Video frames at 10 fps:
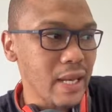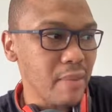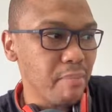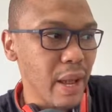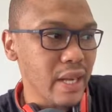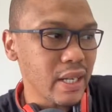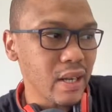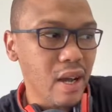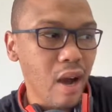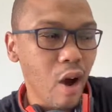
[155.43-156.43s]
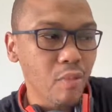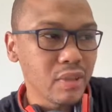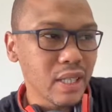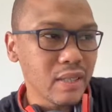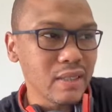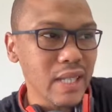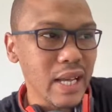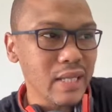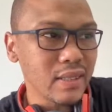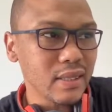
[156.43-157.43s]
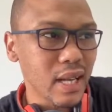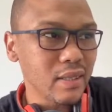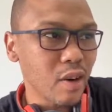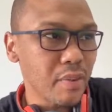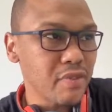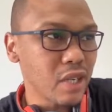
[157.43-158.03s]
and the pending home sales, there is a slight drop.